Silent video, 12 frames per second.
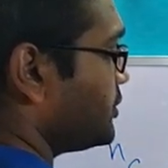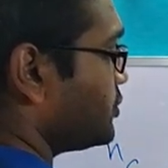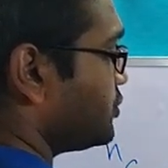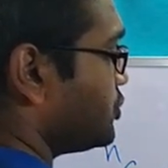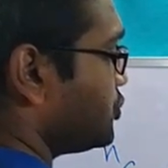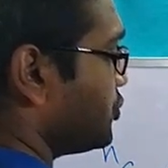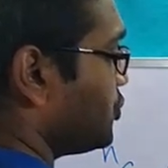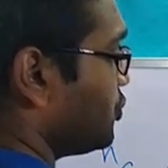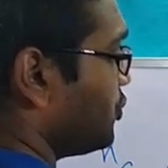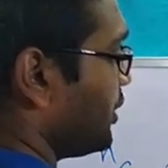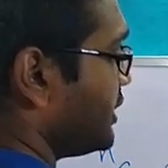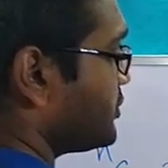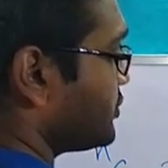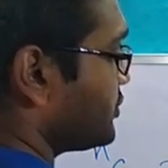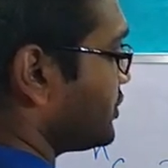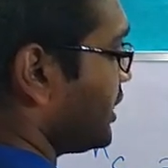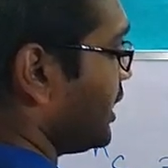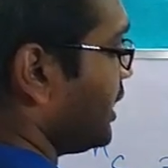into two
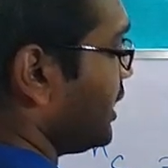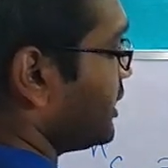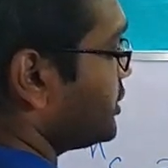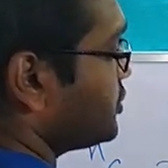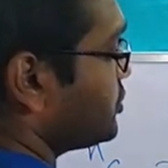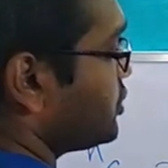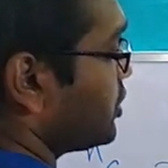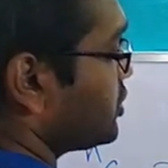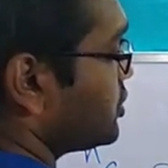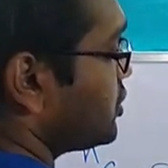into three into dot